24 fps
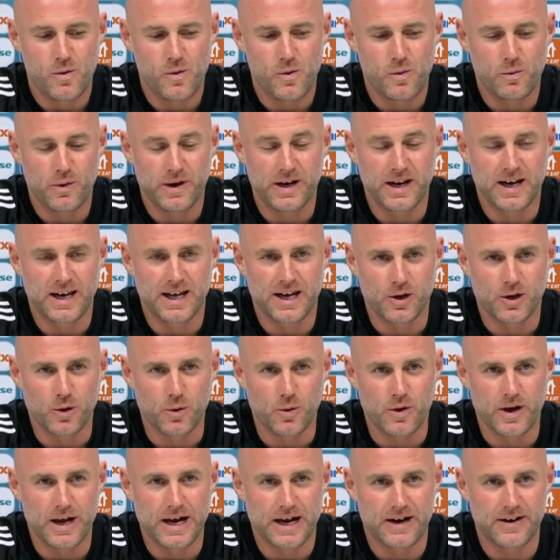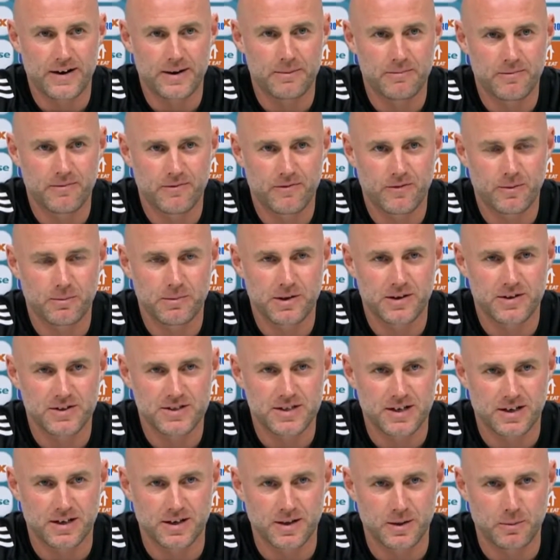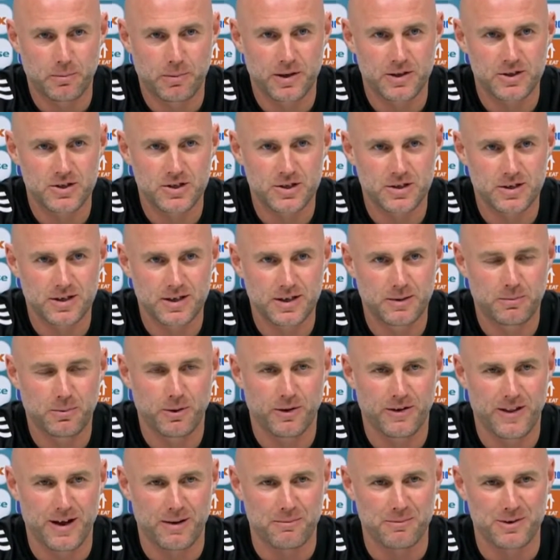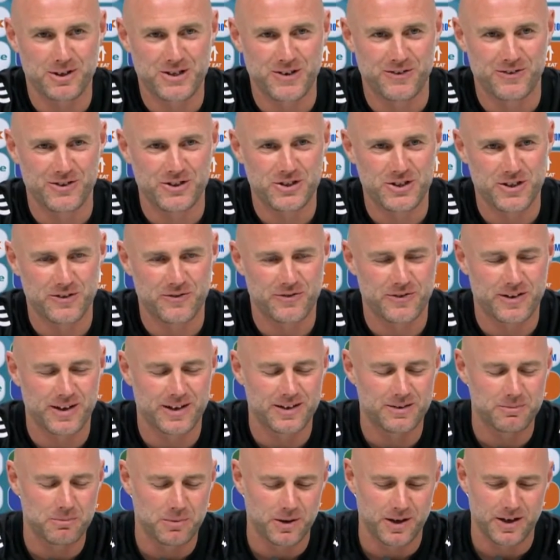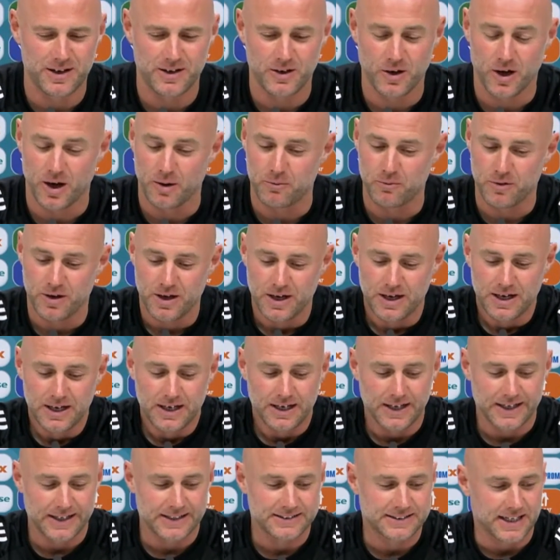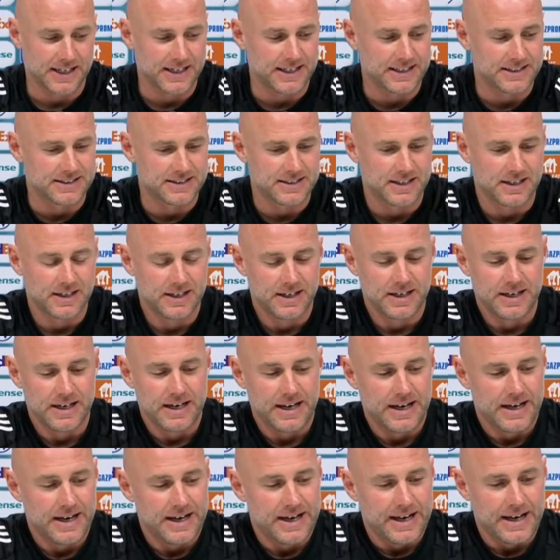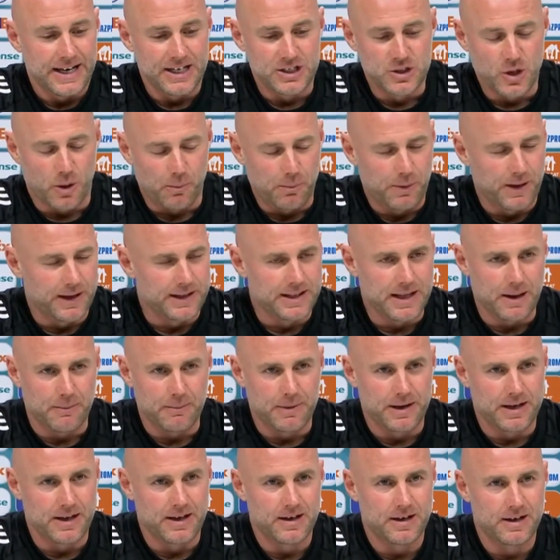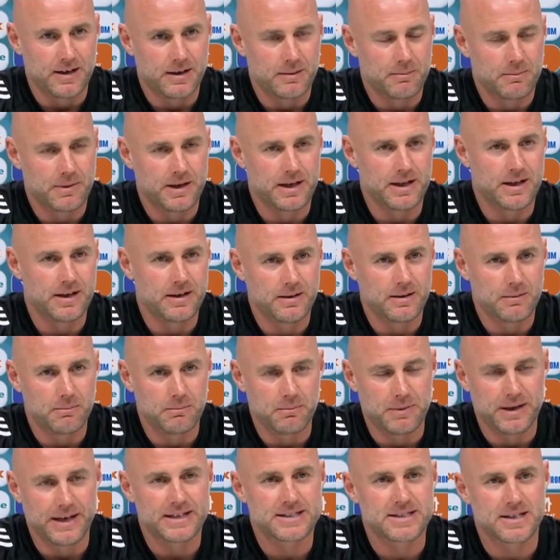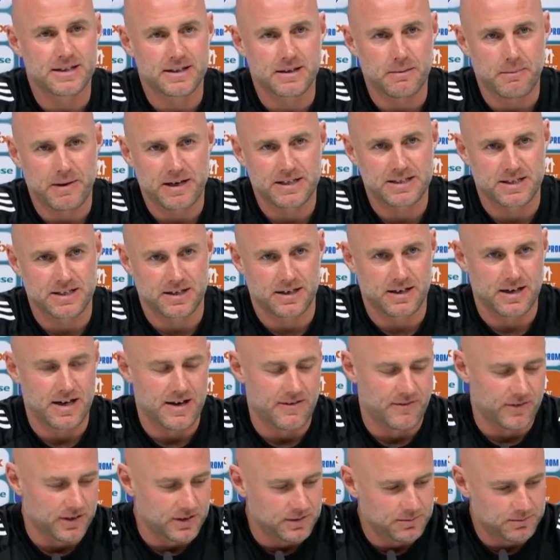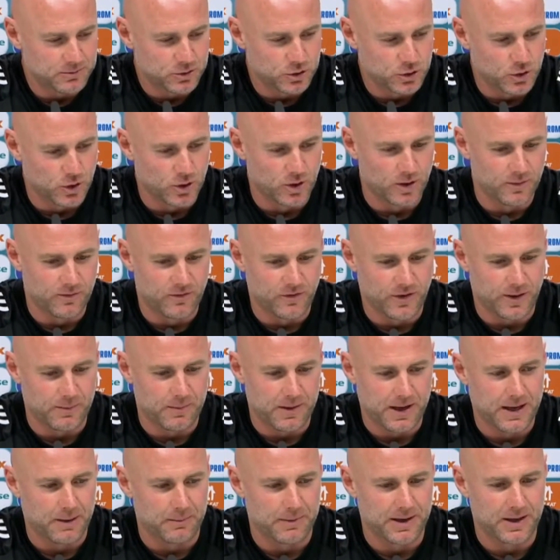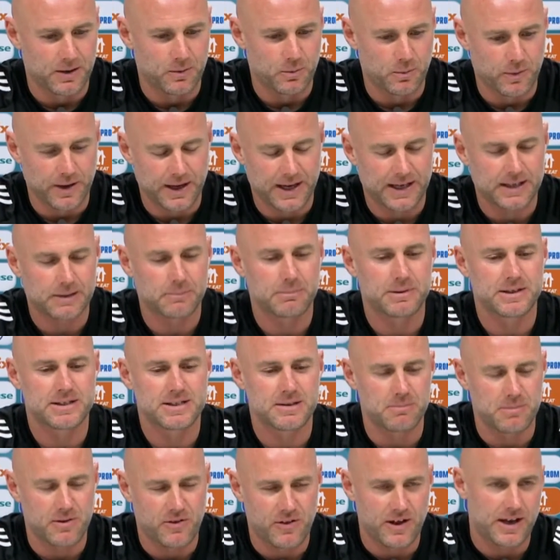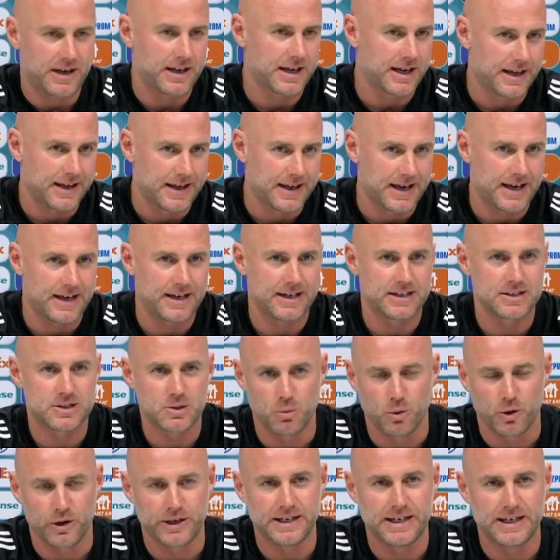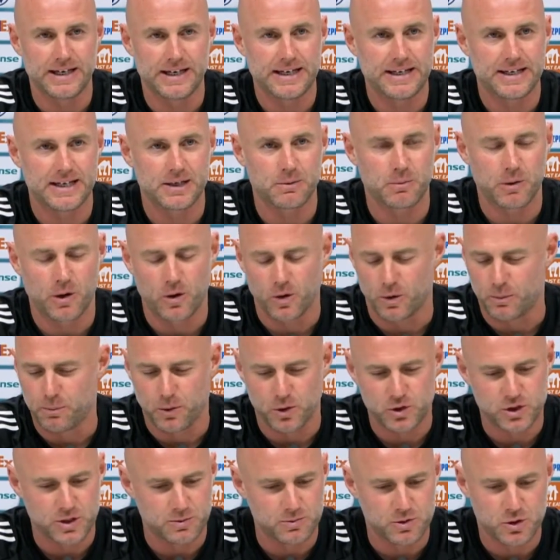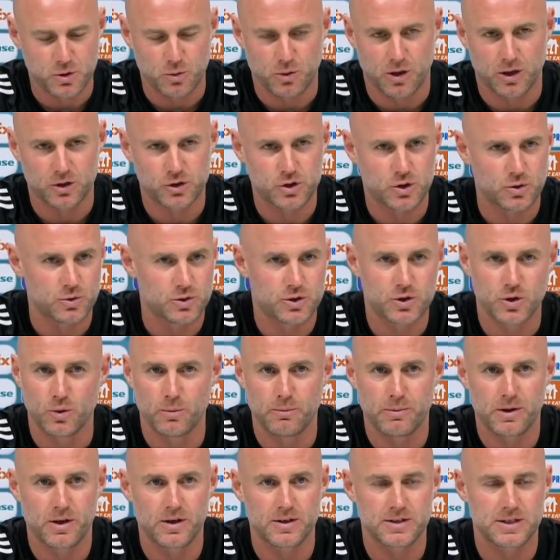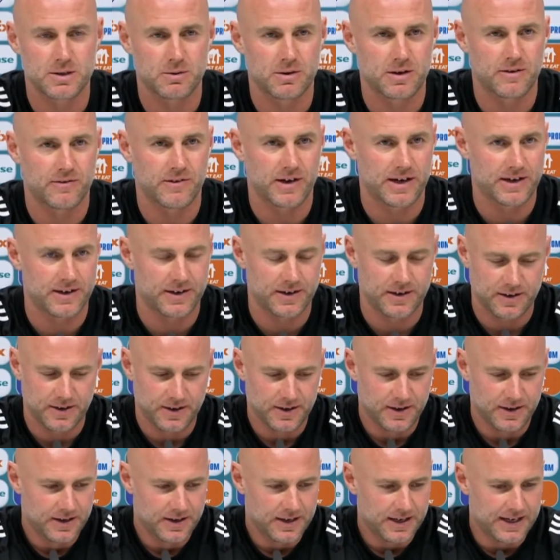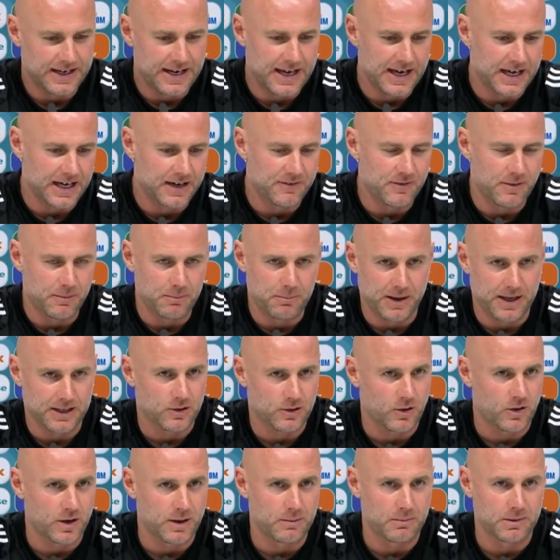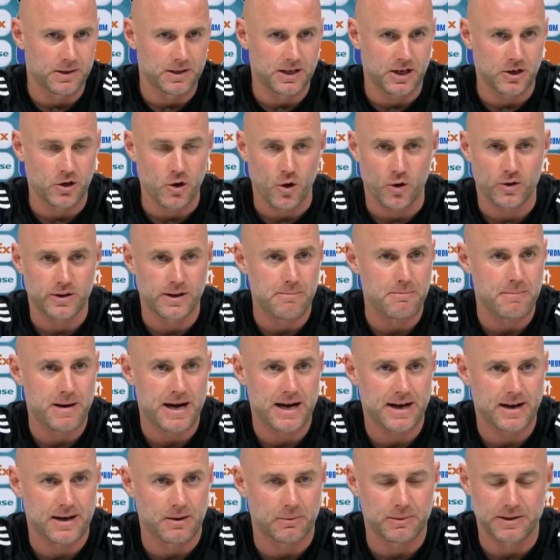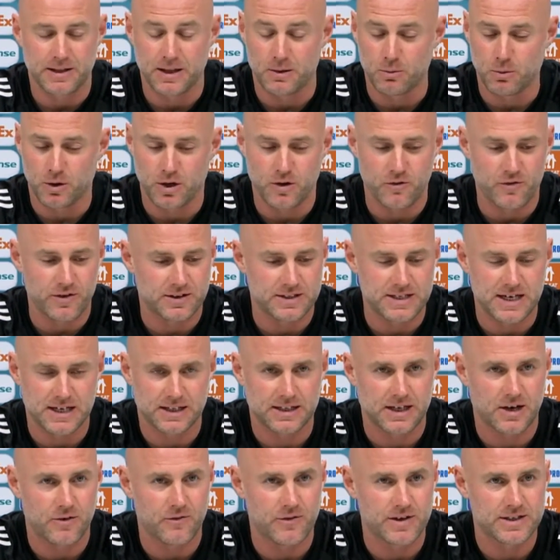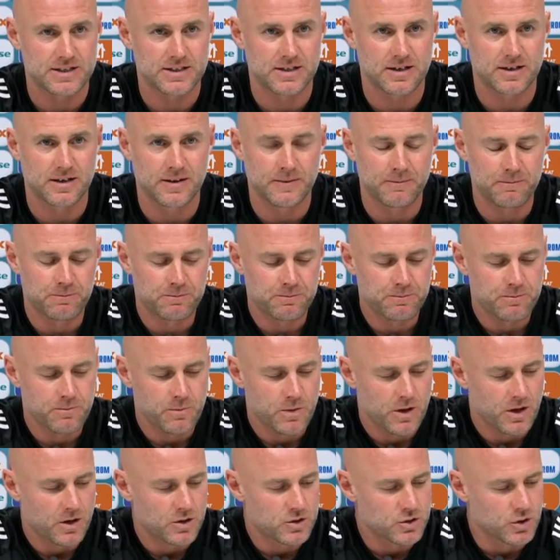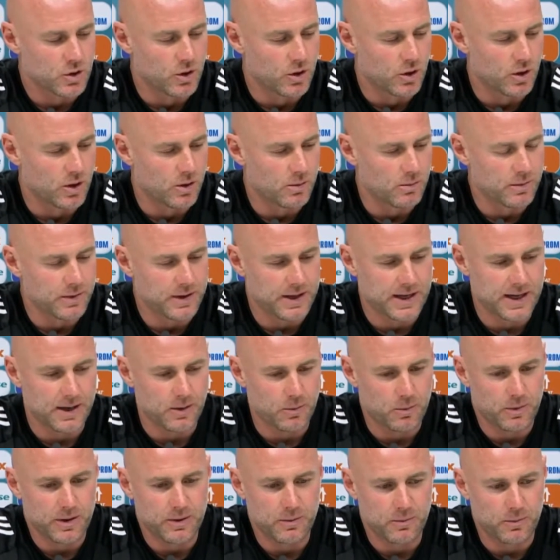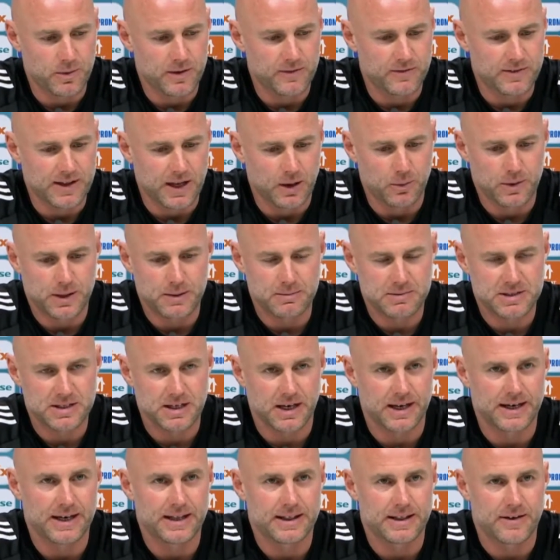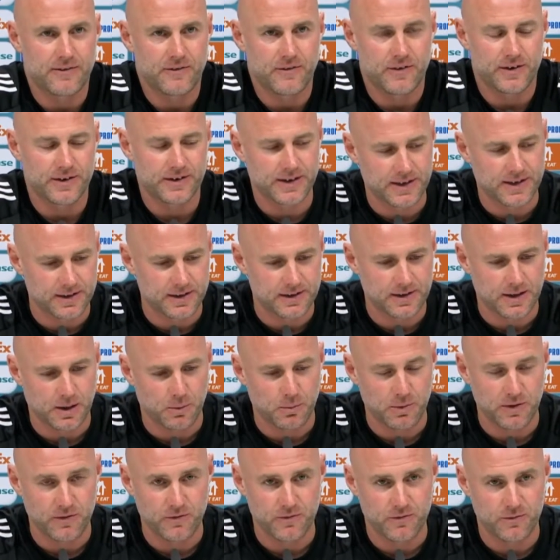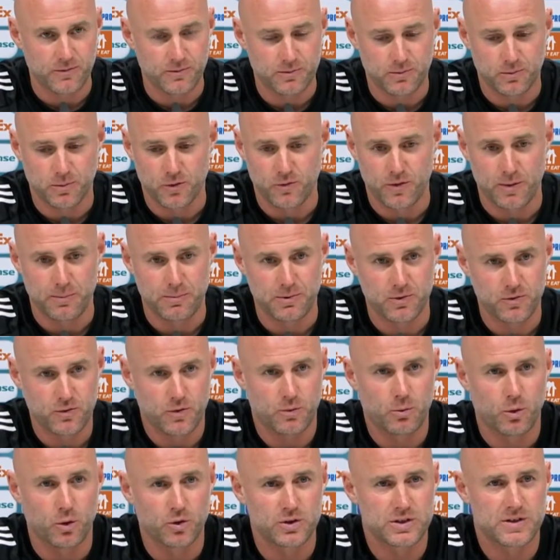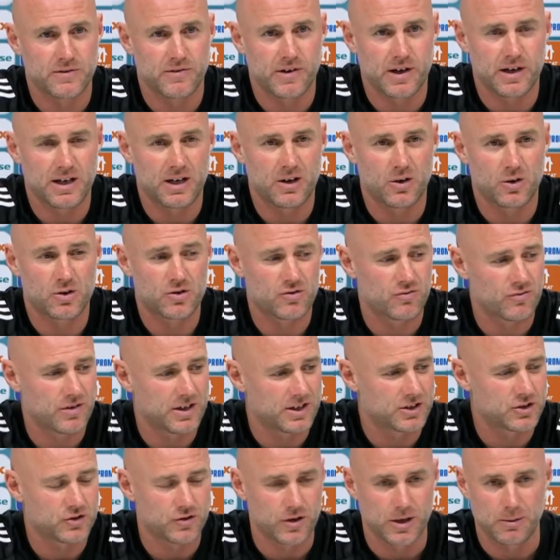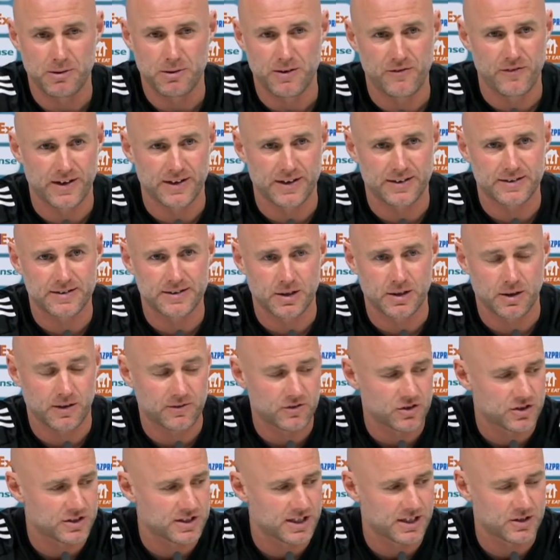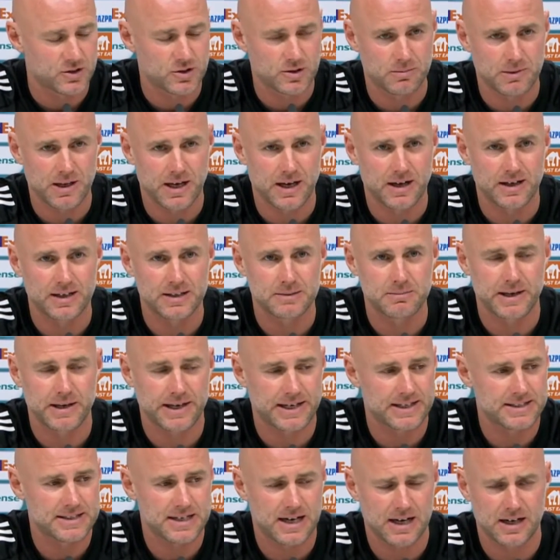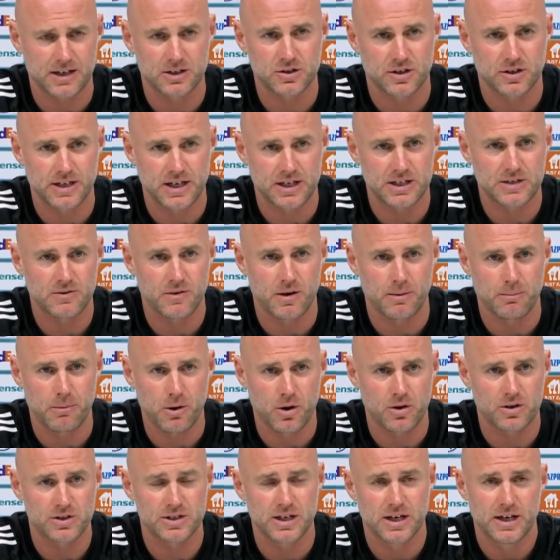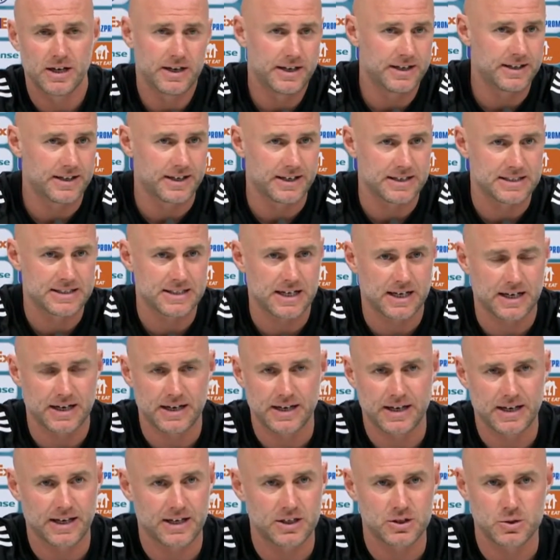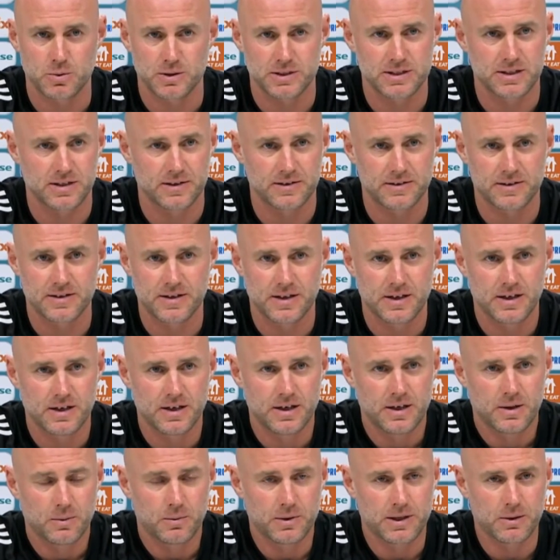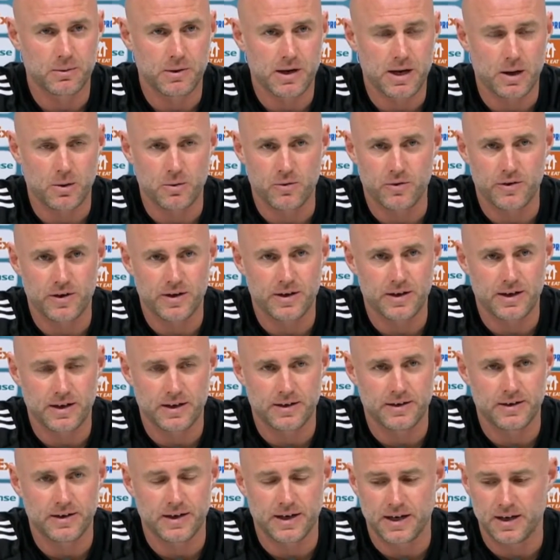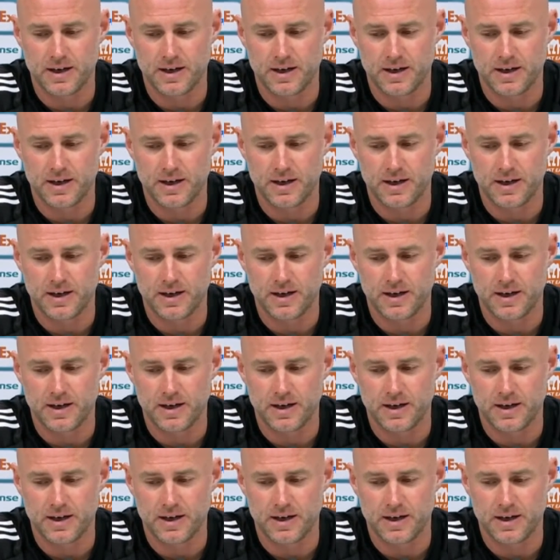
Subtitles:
We nearly had to go and carry him from the other side of the pitch. He'd put that much of a shift in. But no, like I said, he's not played that many minutes at domestic level. So for him to come in, we had to be sympathetic again into what he needed. We couldn't push him too hard too soon because he would have had a negative impact on him and knocked him back, and we didn't want to take that risk. So yeah, we've dealt with him slightly different, and we're reaping the rewards of it. He looks extremely fit. You know, I've just said to him there, he's making tackles on the edge of our box. He did it Saturday against Switzerland when they were countering, and